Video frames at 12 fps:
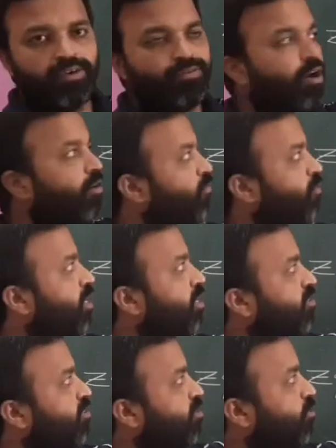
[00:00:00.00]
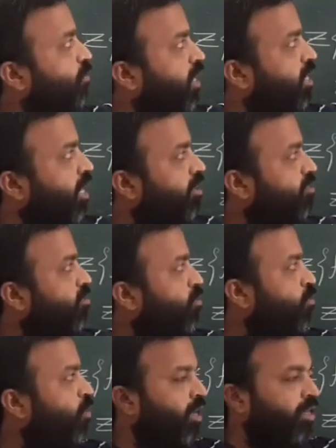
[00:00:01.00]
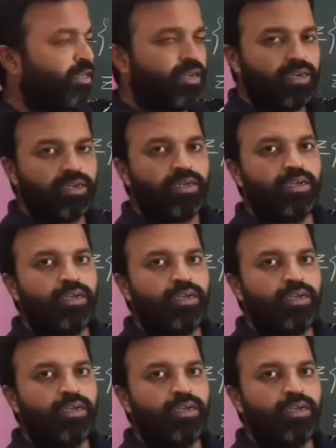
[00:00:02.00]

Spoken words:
f of n is defined as 1